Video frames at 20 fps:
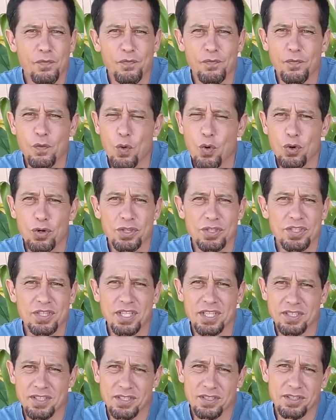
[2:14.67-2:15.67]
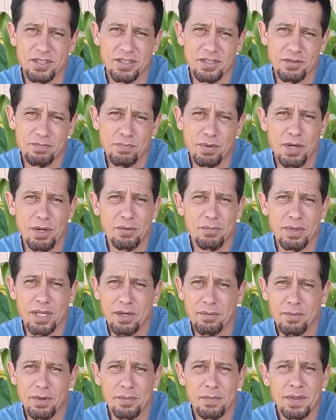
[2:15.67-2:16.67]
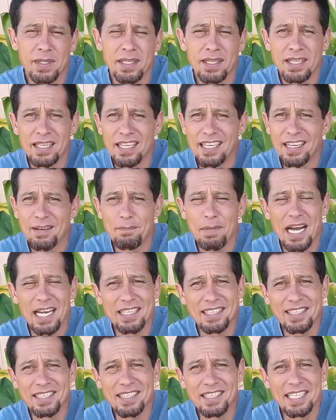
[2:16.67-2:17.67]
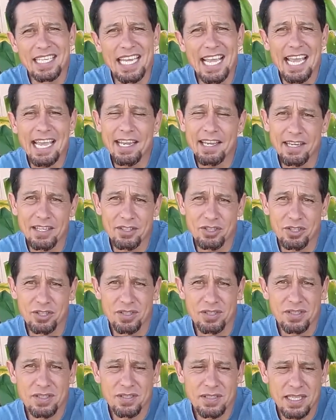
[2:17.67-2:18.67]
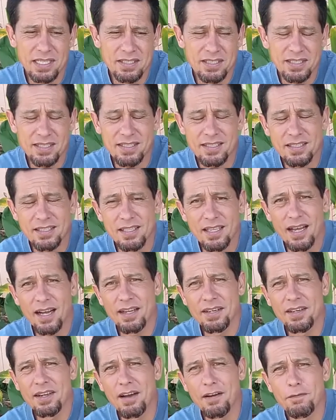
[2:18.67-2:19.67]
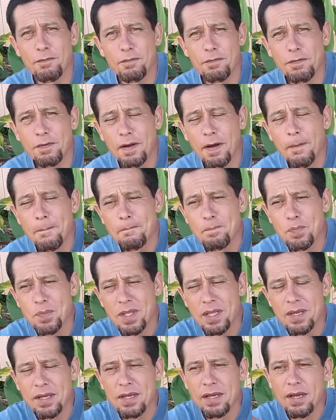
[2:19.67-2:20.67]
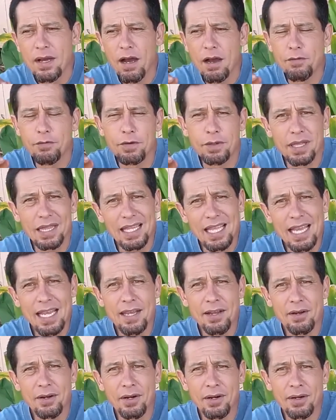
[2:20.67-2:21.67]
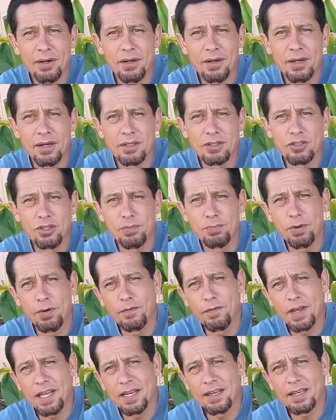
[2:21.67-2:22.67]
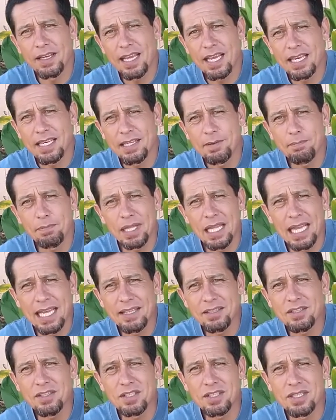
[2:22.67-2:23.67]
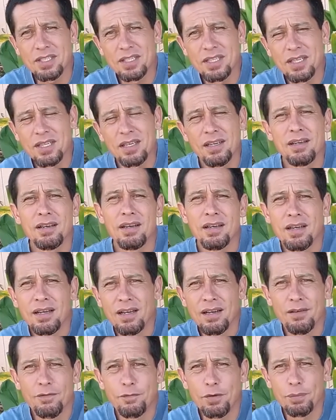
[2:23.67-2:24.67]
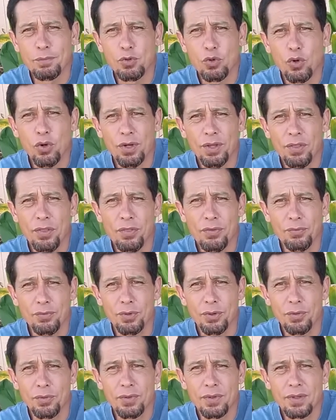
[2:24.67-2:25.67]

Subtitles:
4 to 6 inches, bare minimum. Ideally 8 inches. That's enough of a layer to prevent any plants from growing through,